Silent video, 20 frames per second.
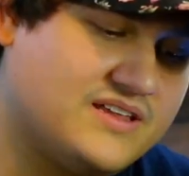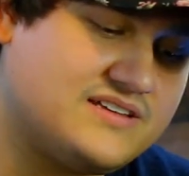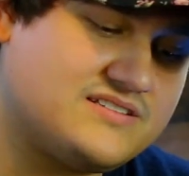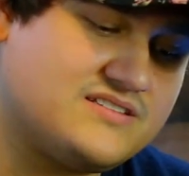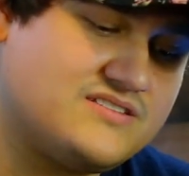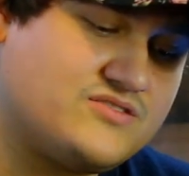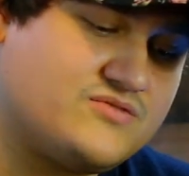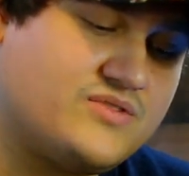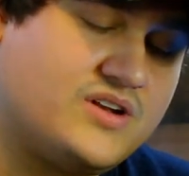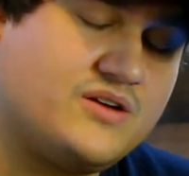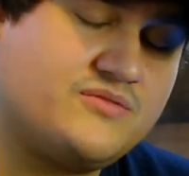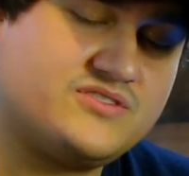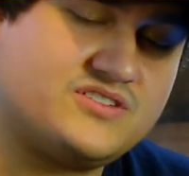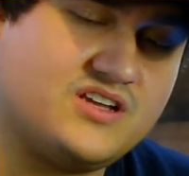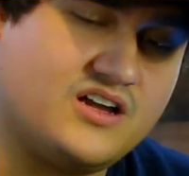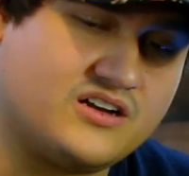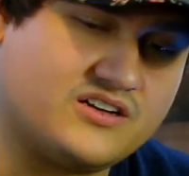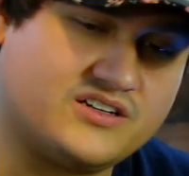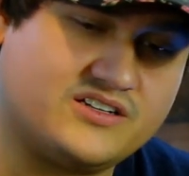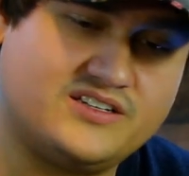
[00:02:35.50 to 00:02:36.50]
lessons when I was
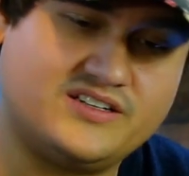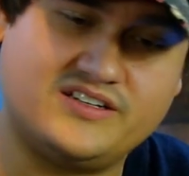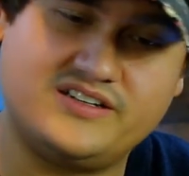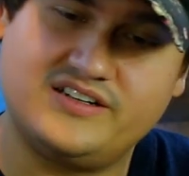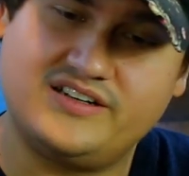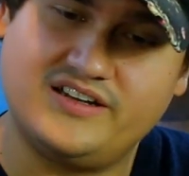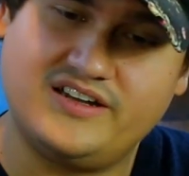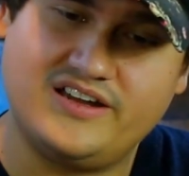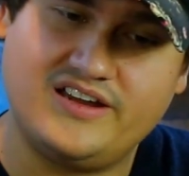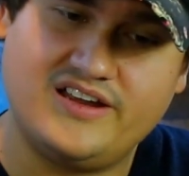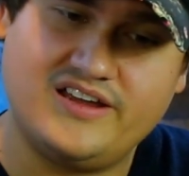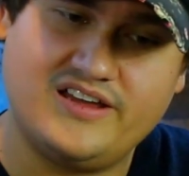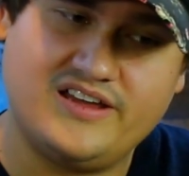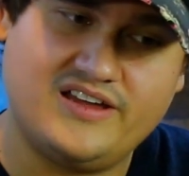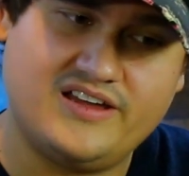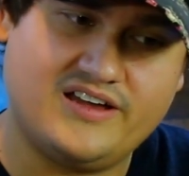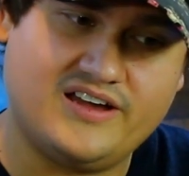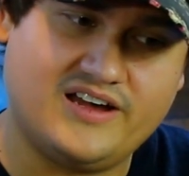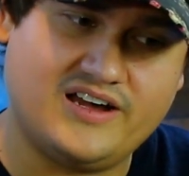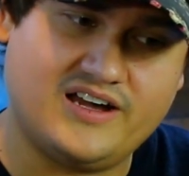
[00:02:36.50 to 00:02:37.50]
younger,
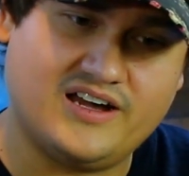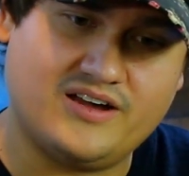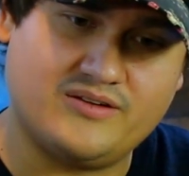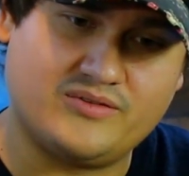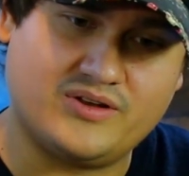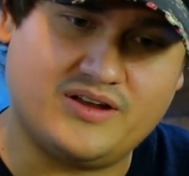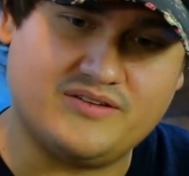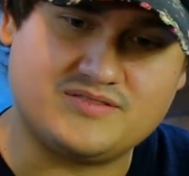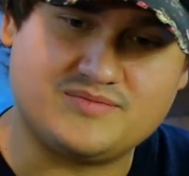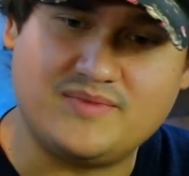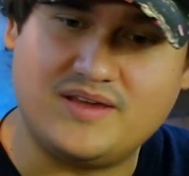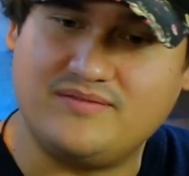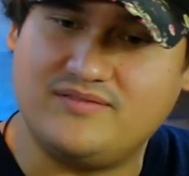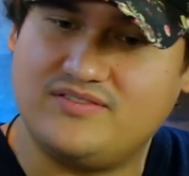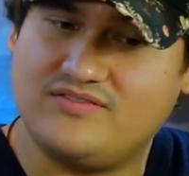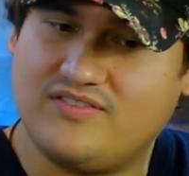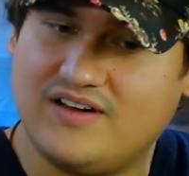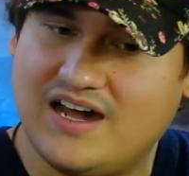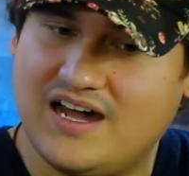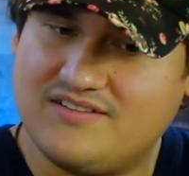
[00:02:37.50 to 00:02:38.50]
uh, when I was maybe
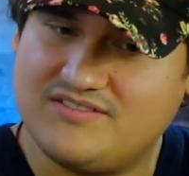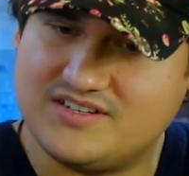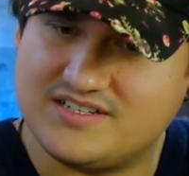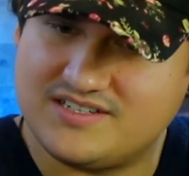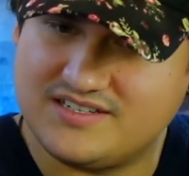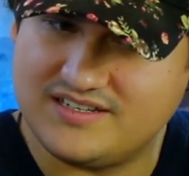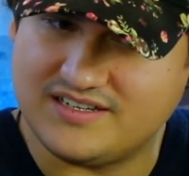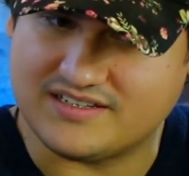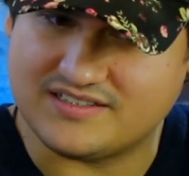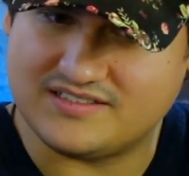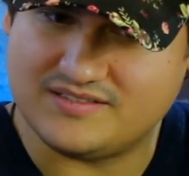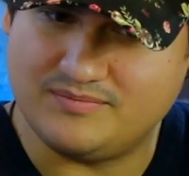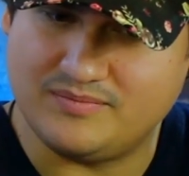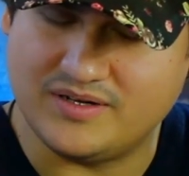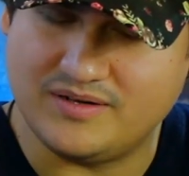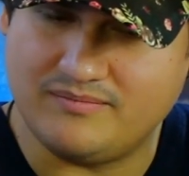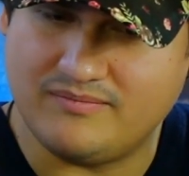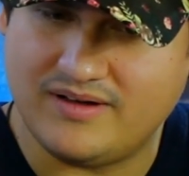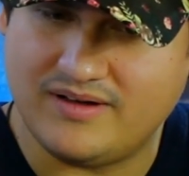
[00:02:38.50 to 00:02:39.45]
five or six. But